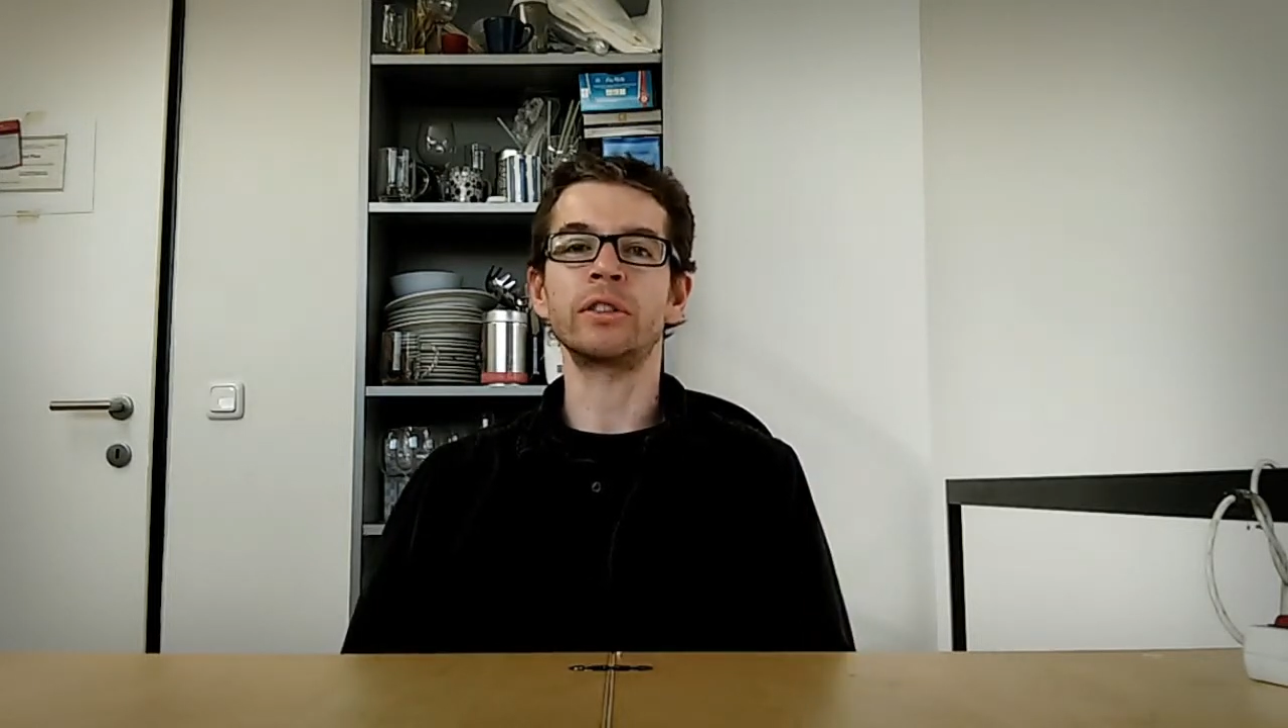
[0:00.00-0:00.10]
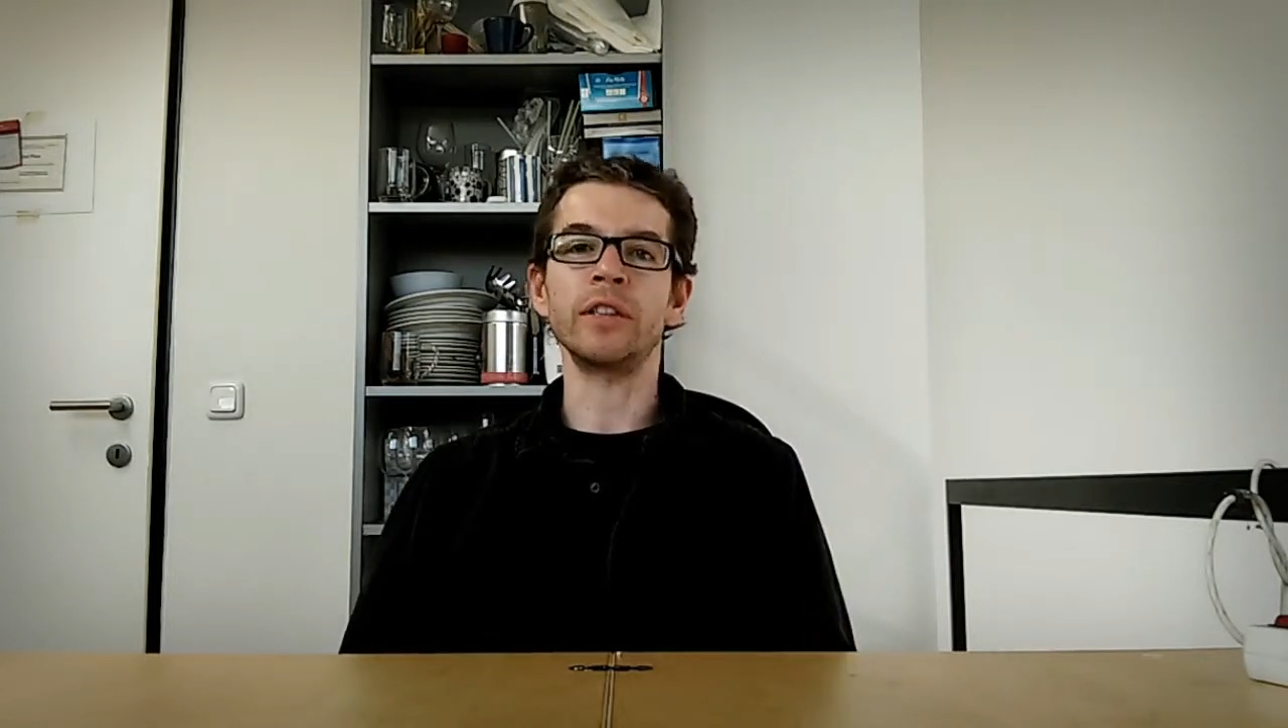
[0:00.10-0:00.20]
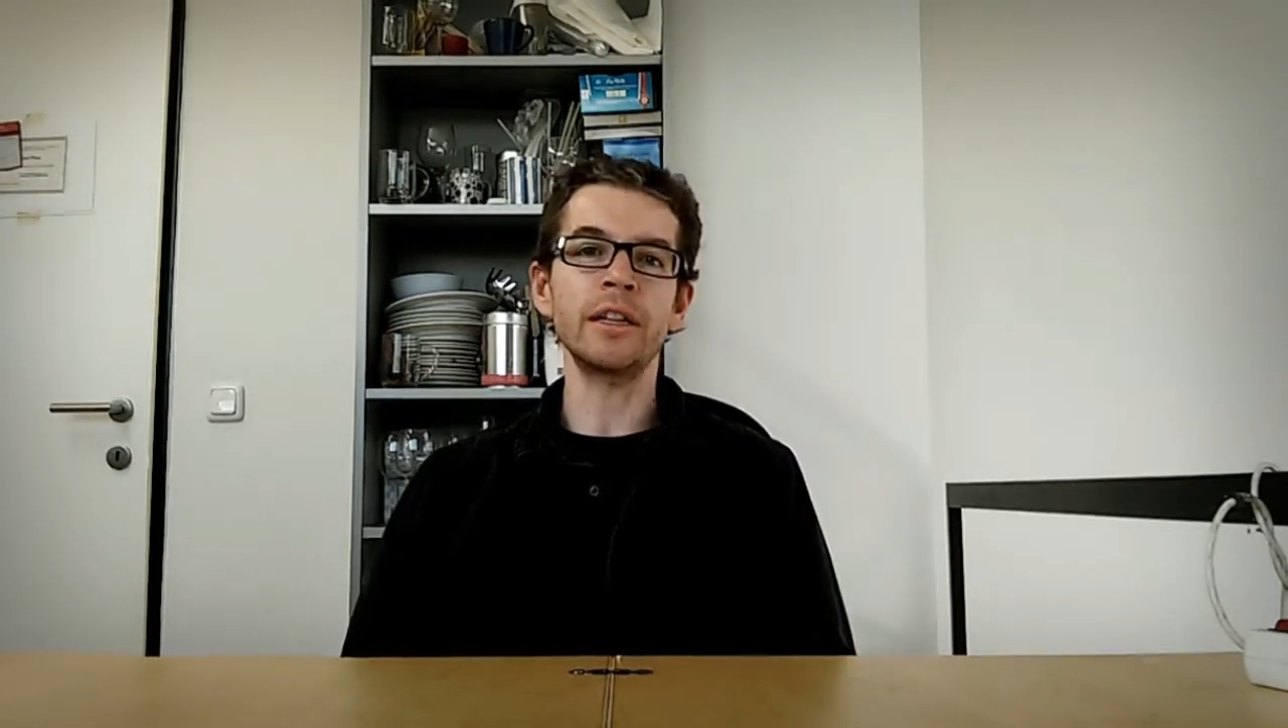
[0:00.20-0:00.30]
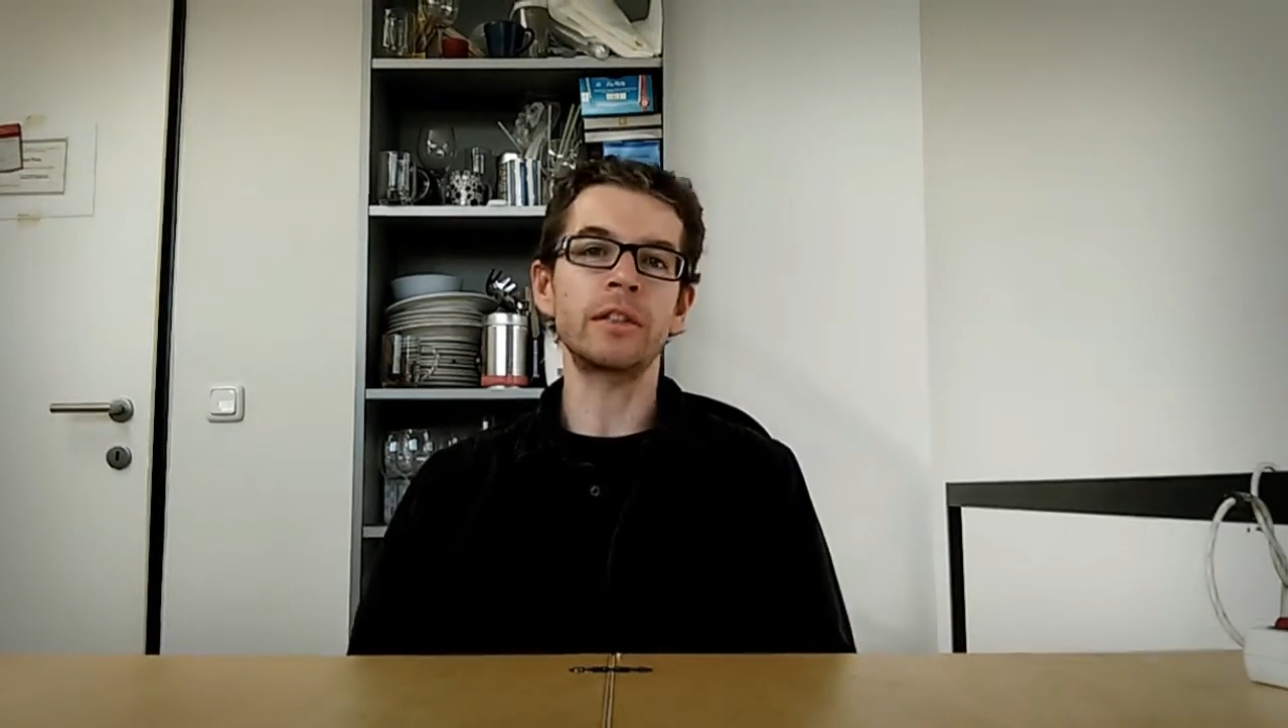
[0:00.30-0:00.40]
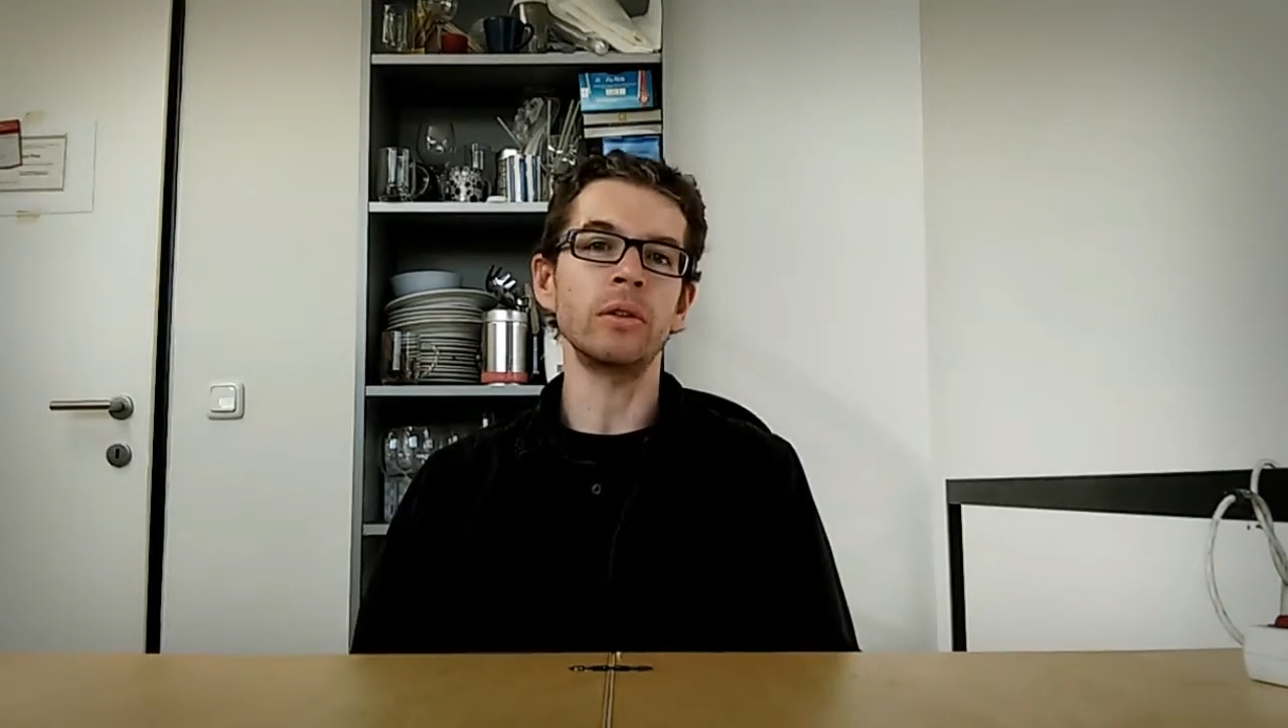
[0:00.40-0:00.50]

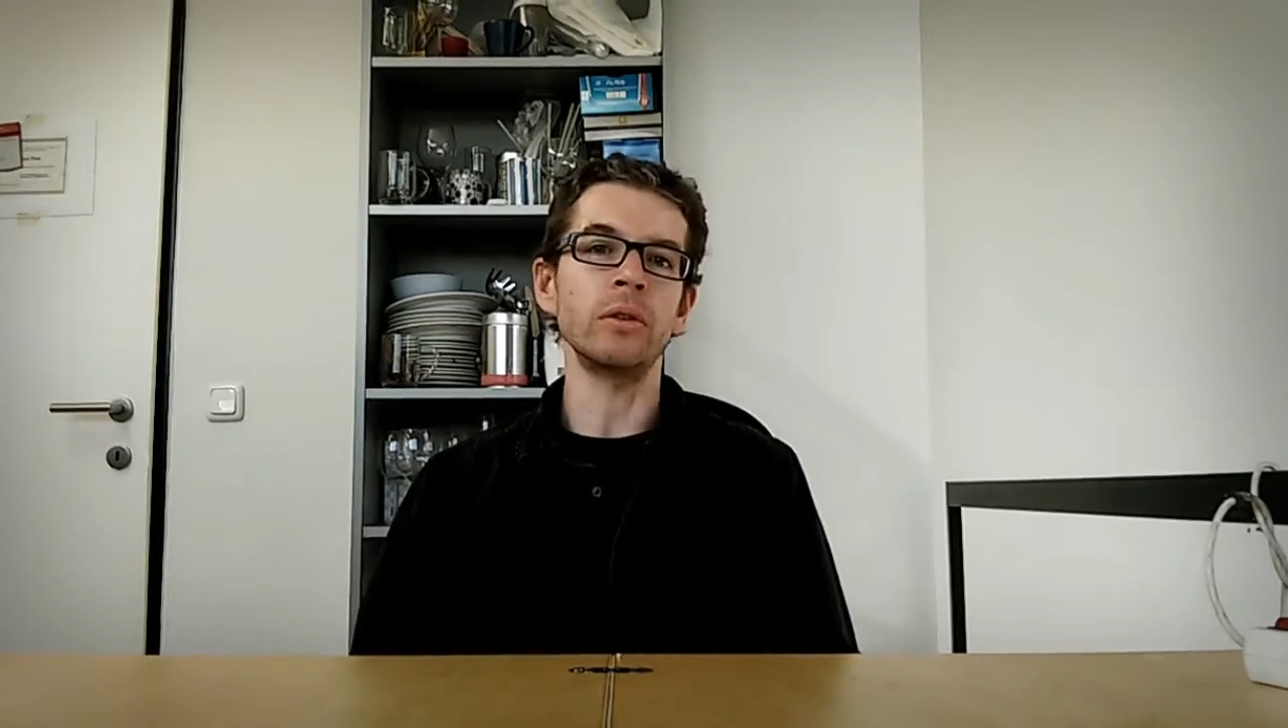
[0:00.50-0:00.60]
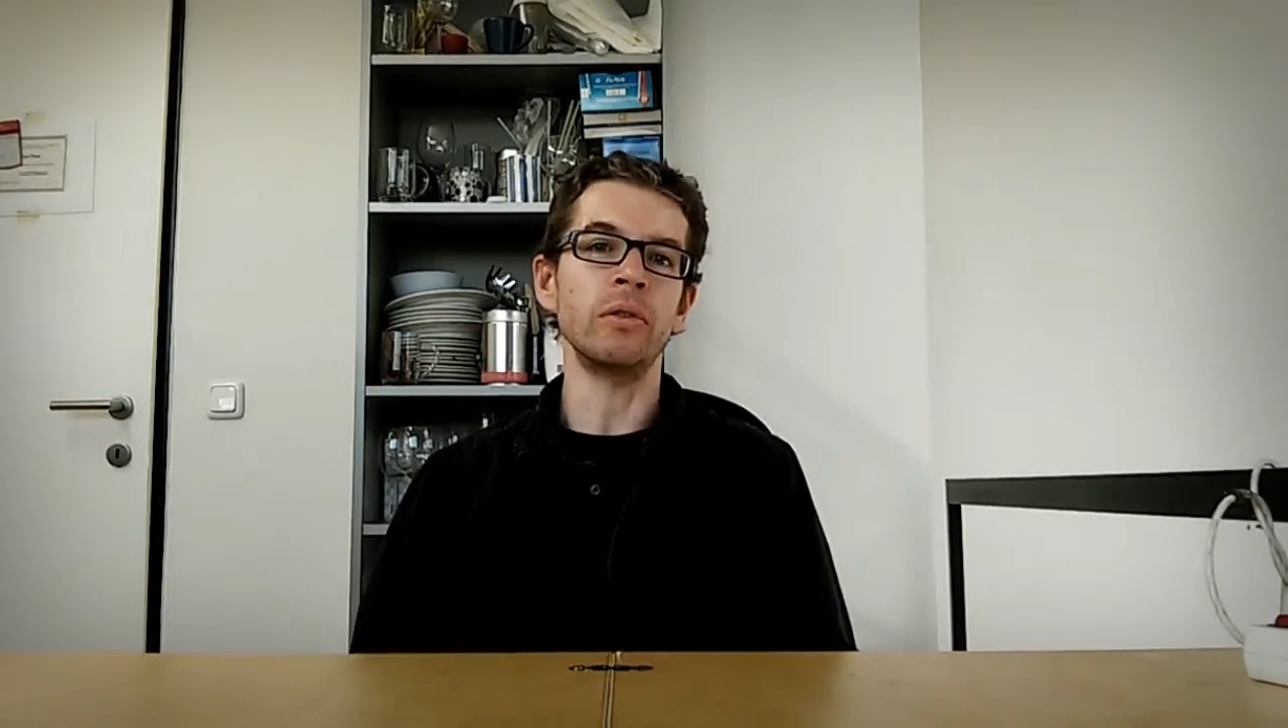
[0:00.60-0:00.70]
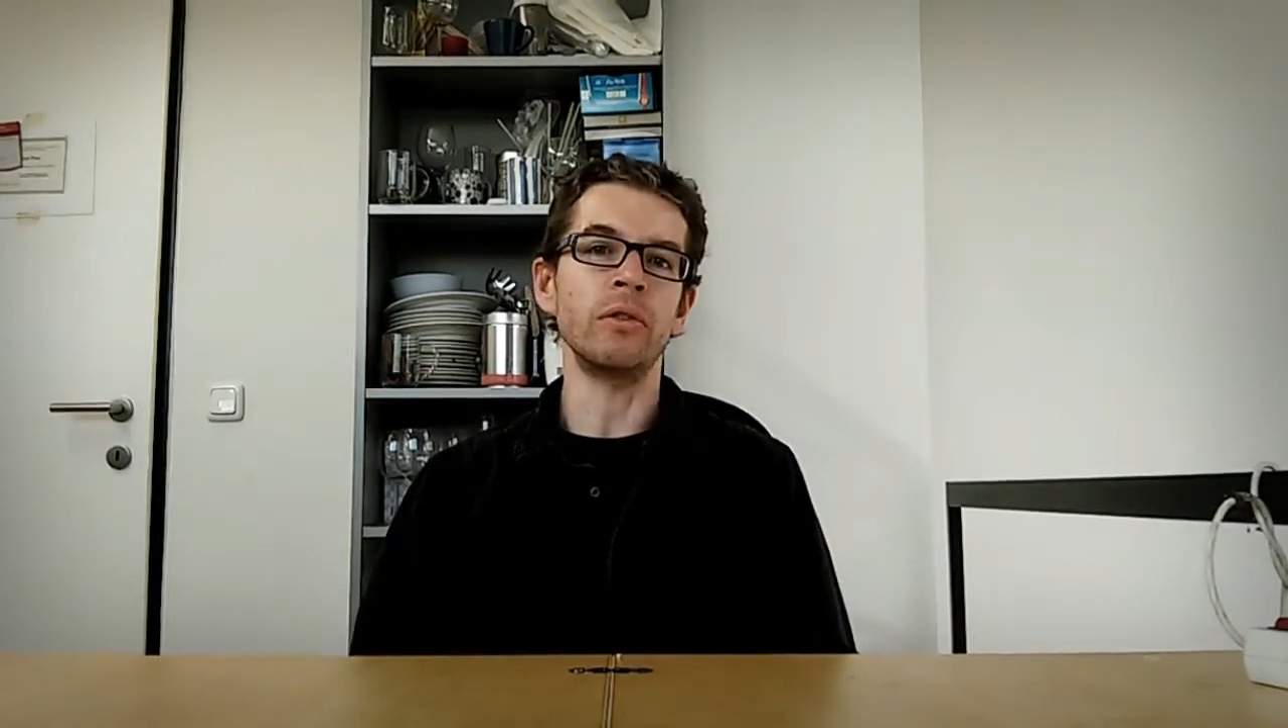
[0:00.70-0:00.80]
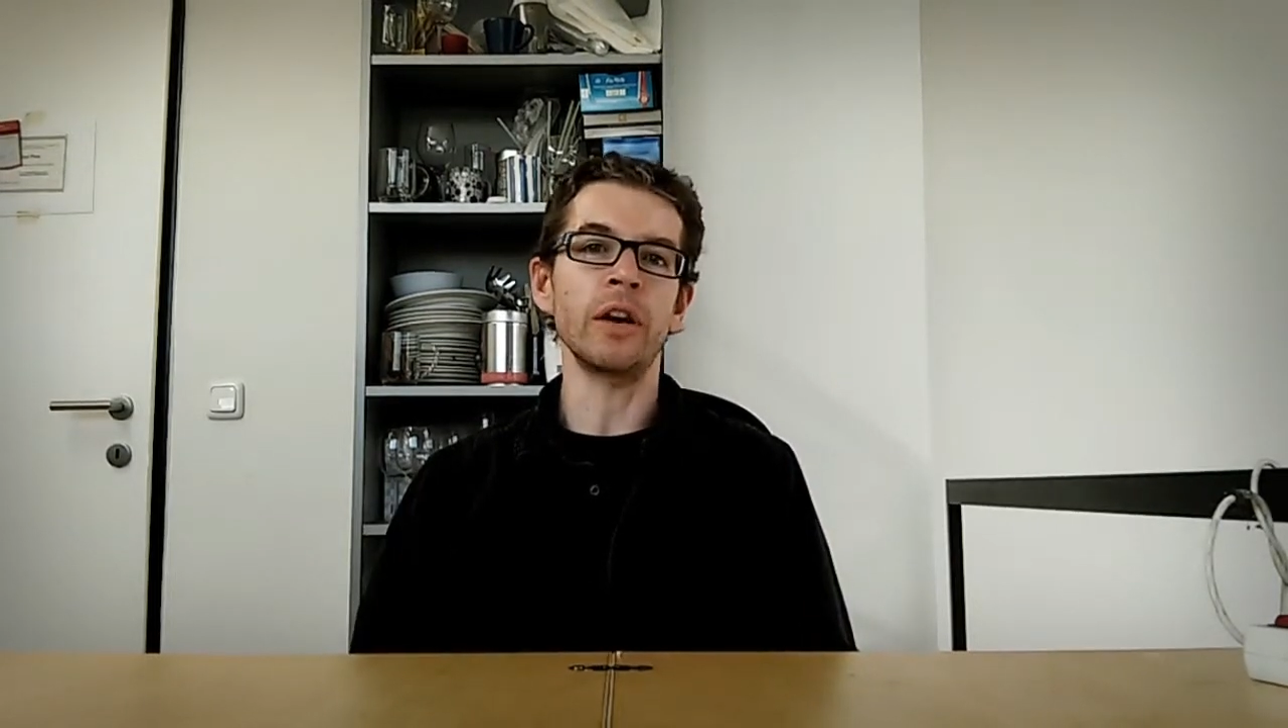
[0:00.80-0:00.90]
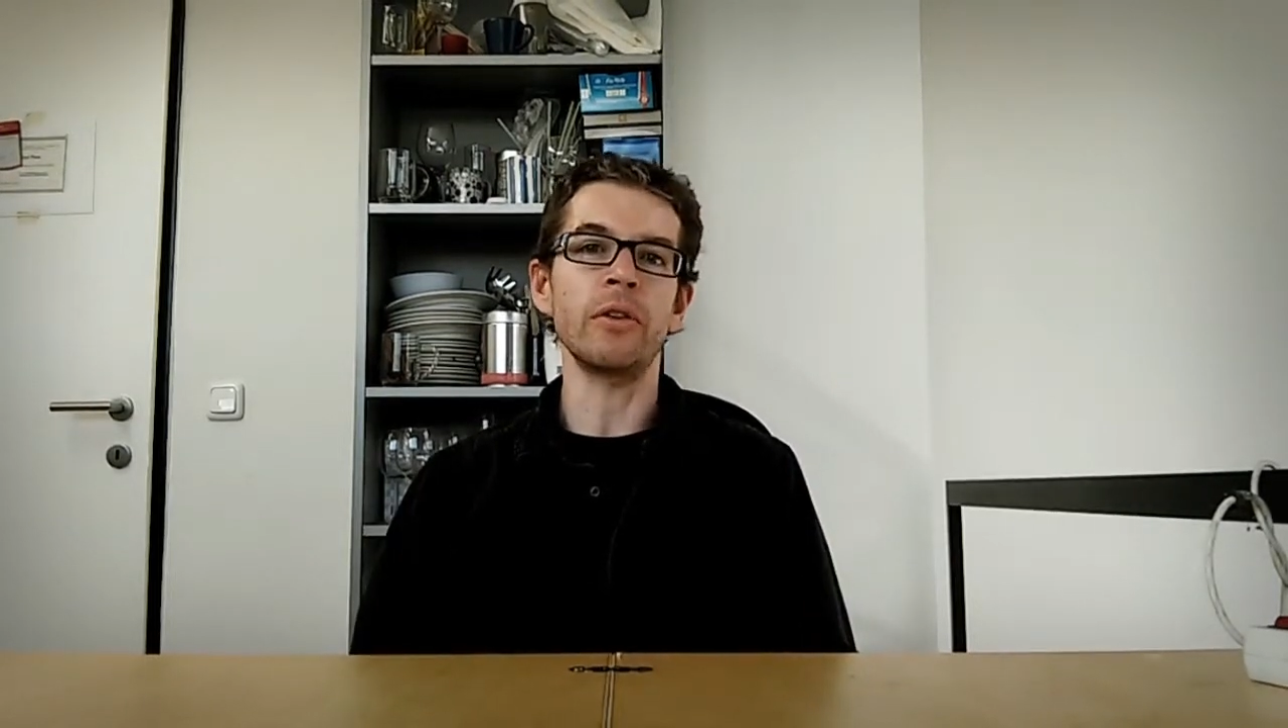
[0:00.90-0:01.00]
thank
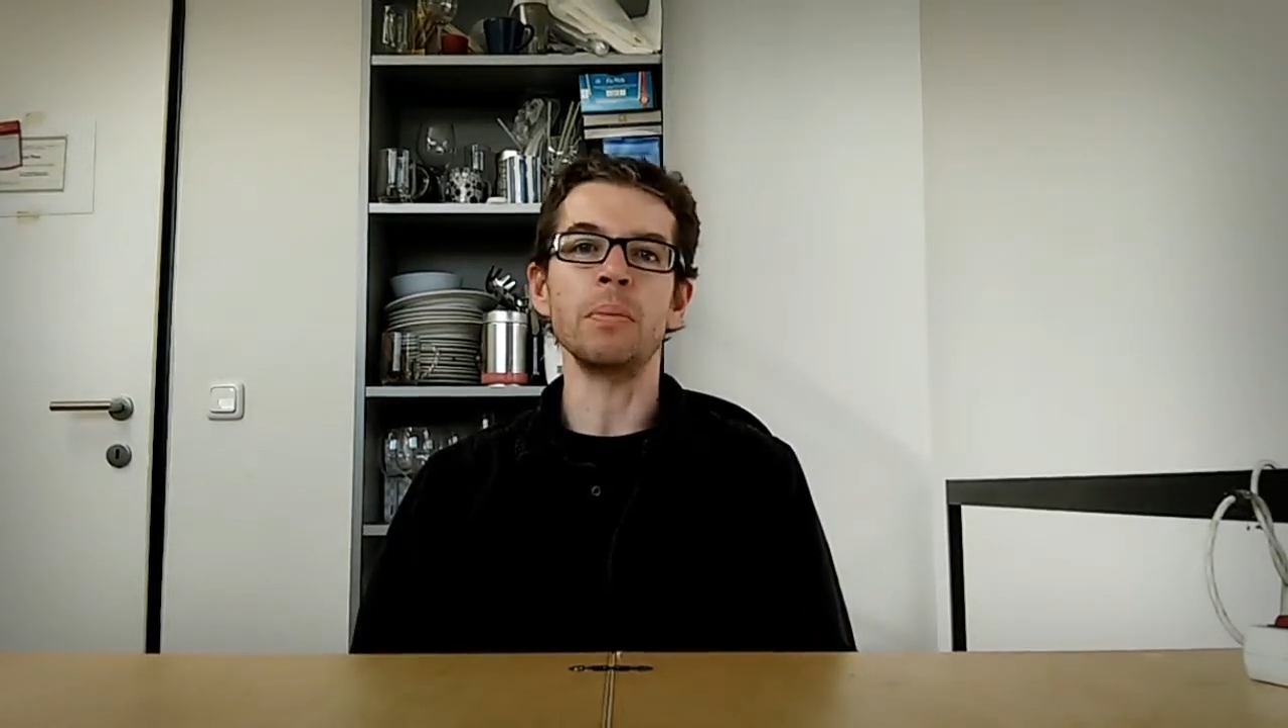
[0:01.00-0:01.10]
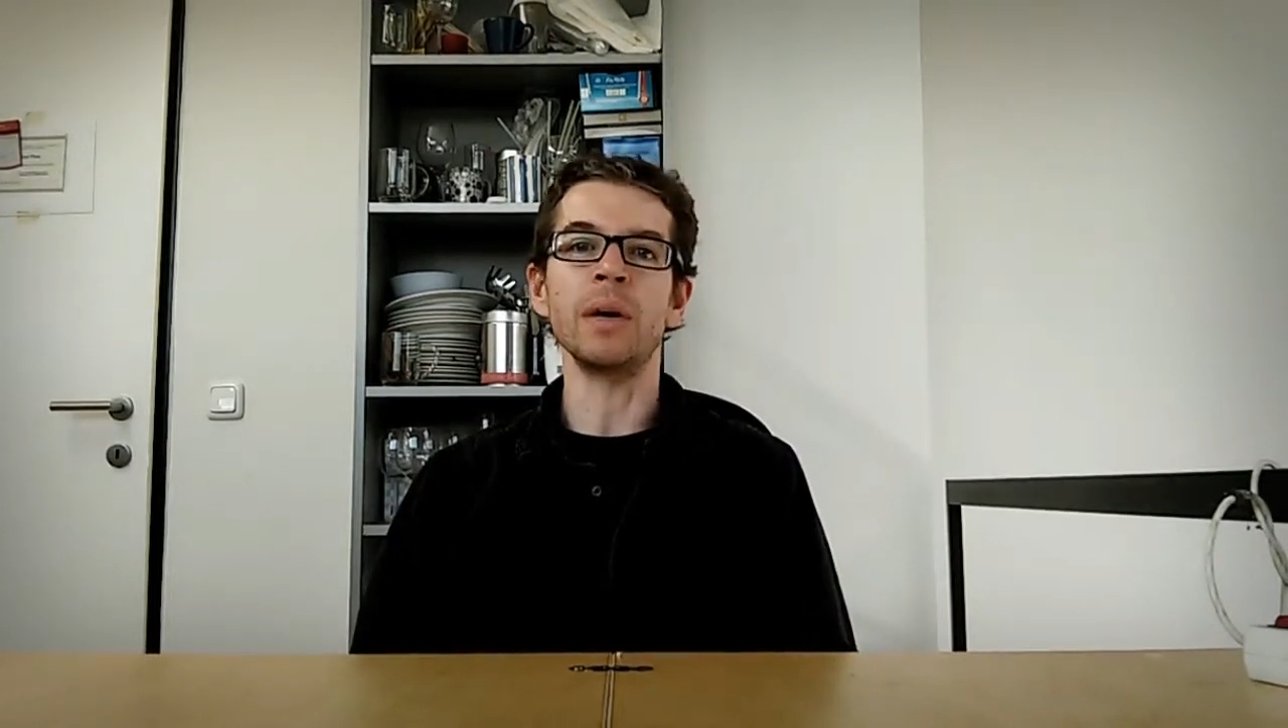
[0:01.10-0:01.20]
you very